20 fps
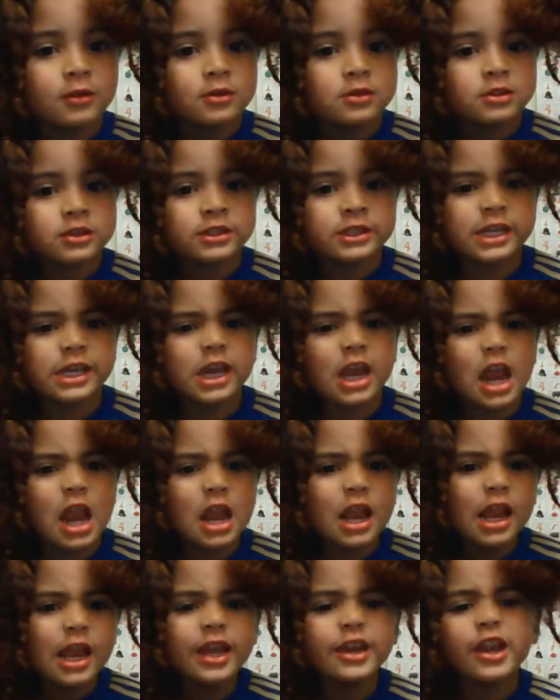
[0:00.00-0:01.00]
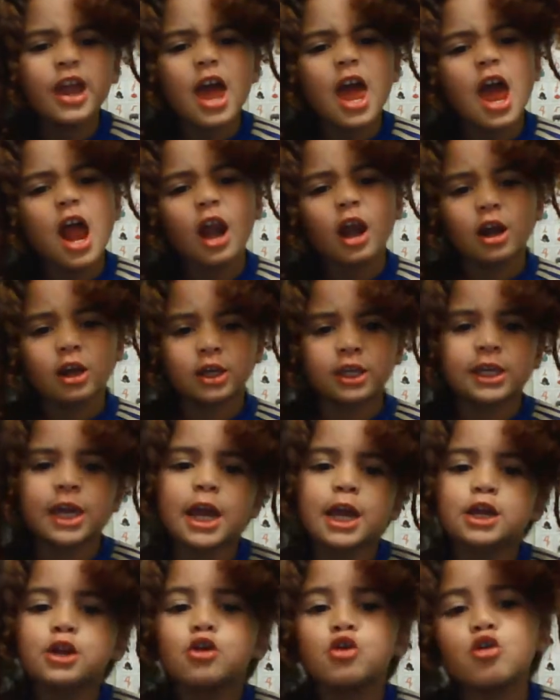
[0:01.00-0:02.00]
See you later,
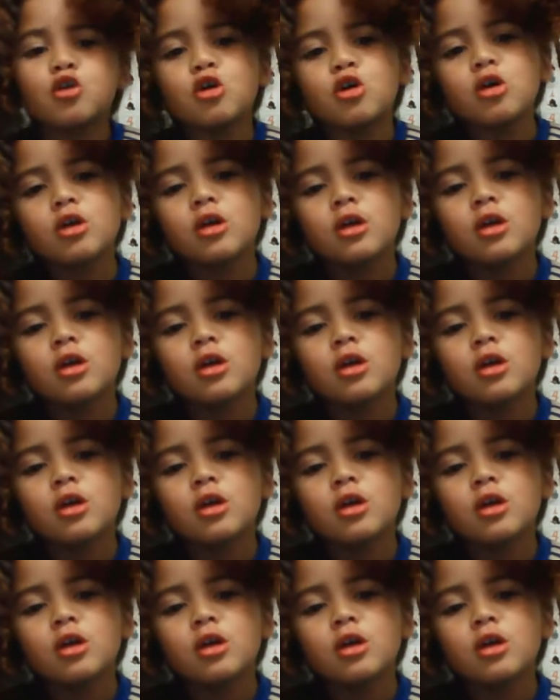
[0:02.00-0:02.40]
alligator.